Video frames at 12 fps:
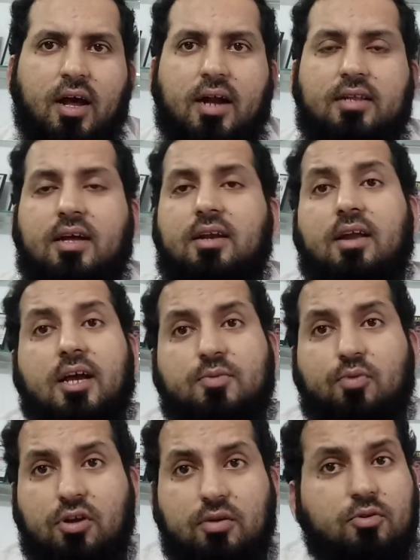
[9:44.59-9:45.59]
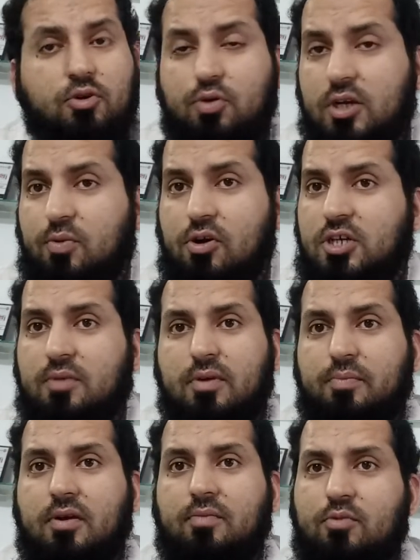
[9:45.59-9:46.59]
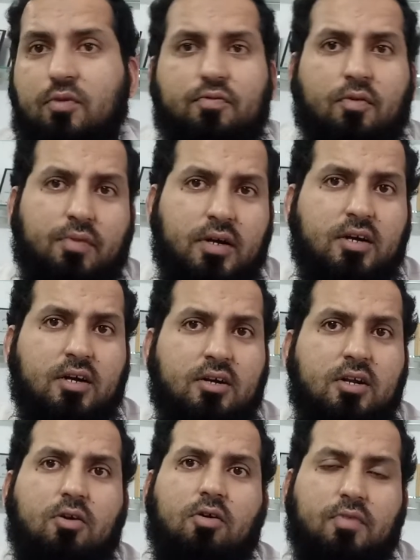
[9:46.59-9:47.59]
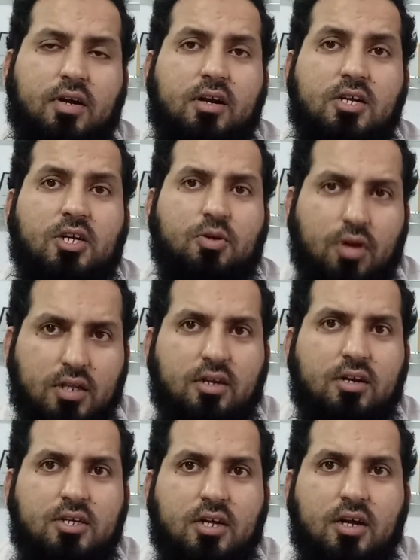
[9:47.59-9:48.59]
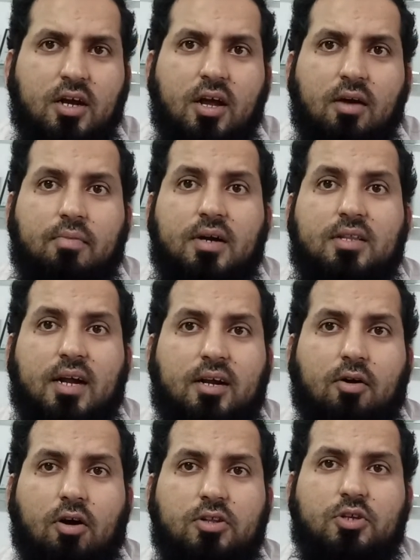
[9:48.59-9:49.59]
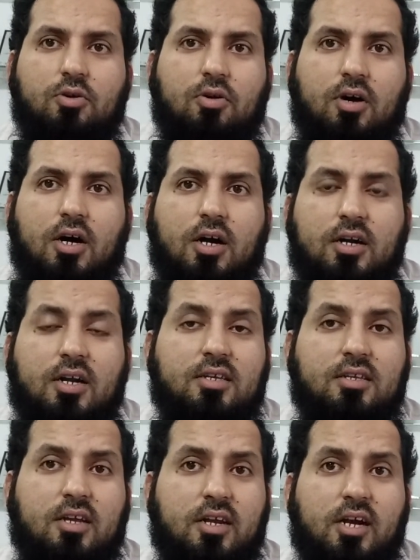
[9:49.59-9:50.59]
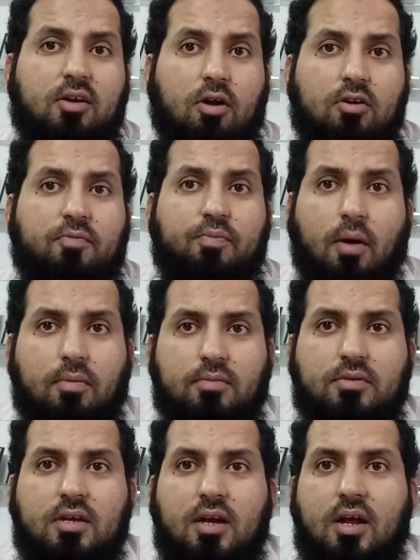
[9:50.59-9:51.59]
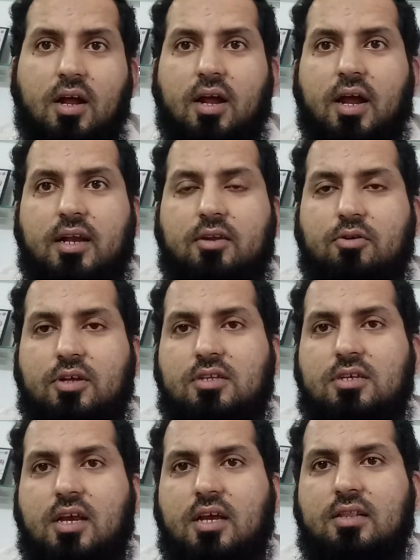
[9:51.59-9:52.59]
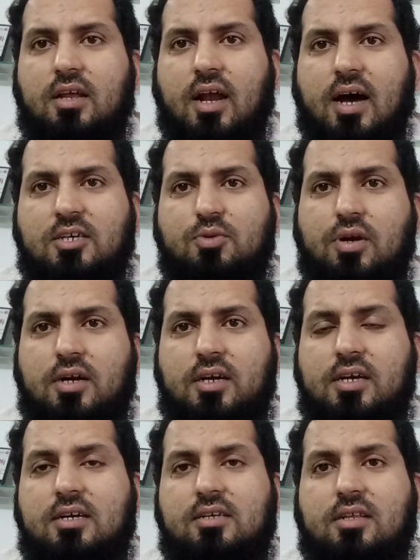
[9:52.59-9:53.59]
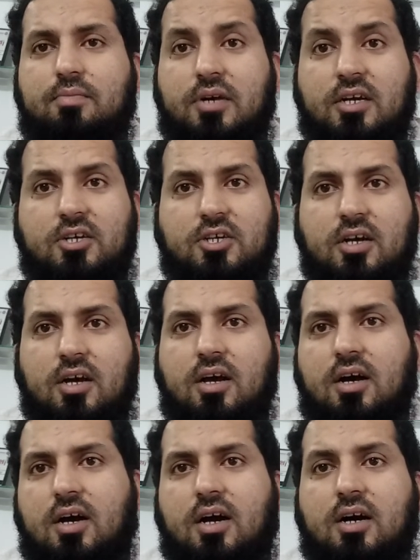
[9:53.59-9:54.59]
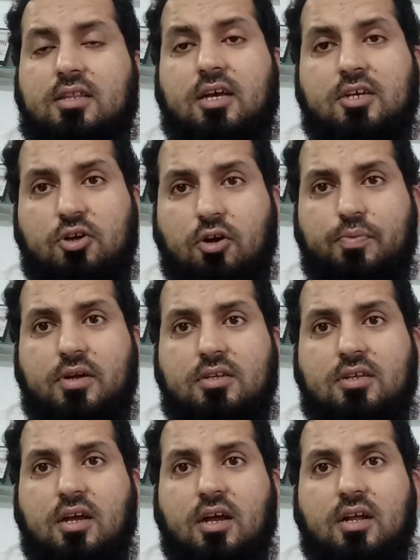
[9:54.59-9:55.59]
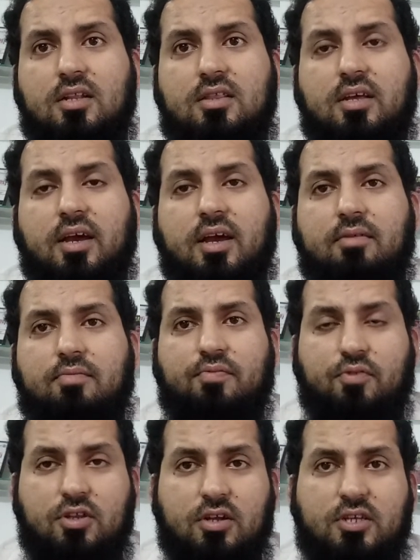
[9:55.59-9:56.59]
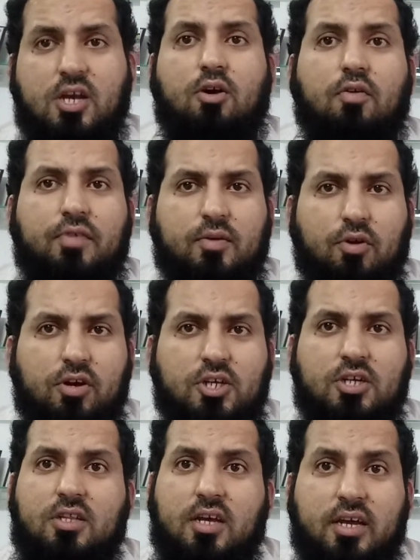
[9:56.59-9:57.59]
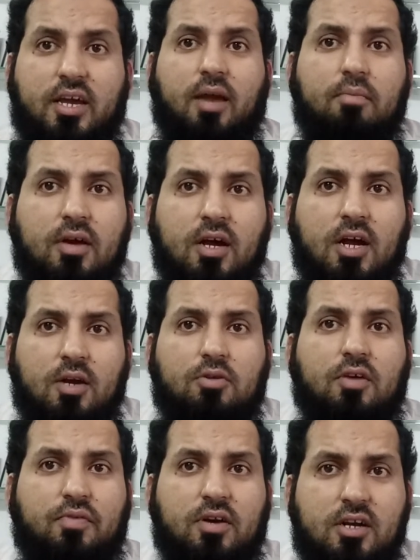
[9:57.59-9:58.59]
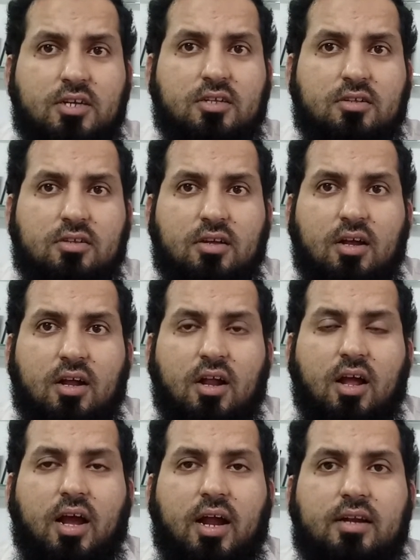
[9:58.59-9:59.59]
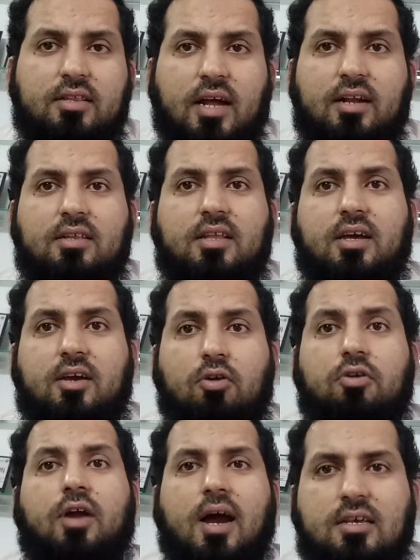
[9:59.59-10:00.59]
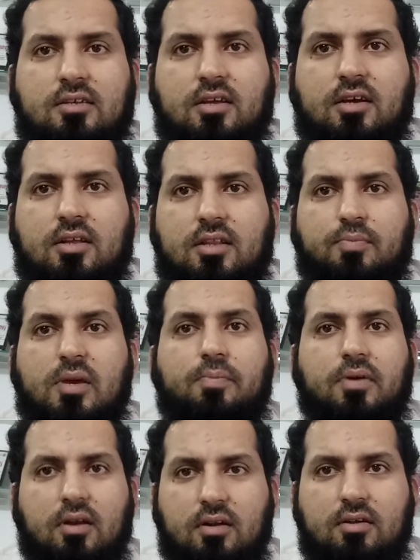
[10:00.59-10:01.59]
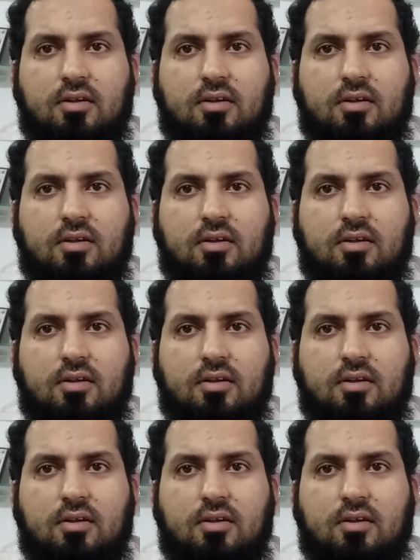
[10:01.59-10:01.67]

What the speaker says: And then due to exploration, people move from one country or one region to another region. But that also does create a lot of problems. And you can see in the last 200 years, the British, the Europeans, they, for the sake of exploration, they came to different regions, and then they colonized the people.